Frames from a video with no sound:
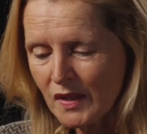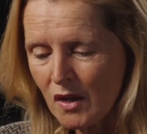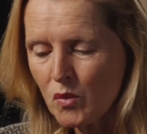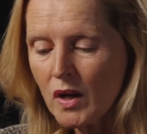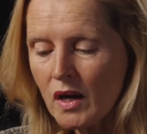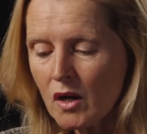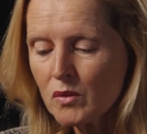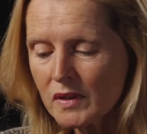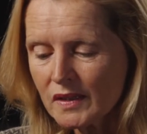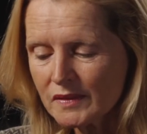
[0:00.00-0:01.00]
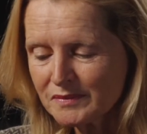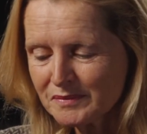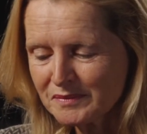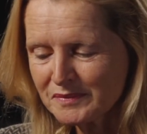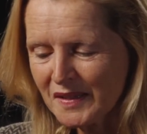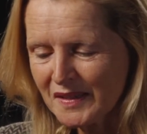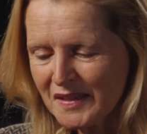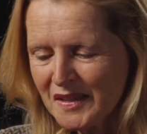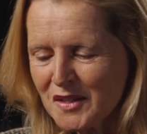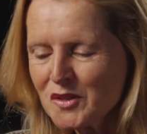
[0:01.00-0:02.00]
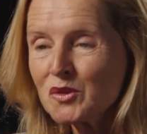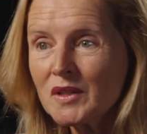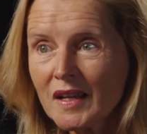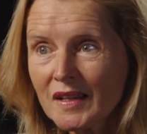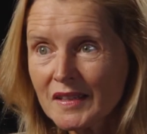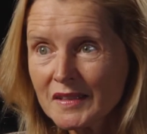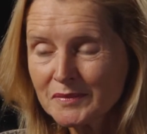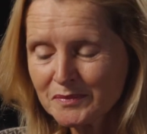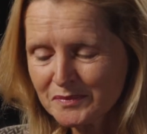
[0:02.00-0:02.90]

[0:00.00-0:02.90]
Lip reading: Where are we today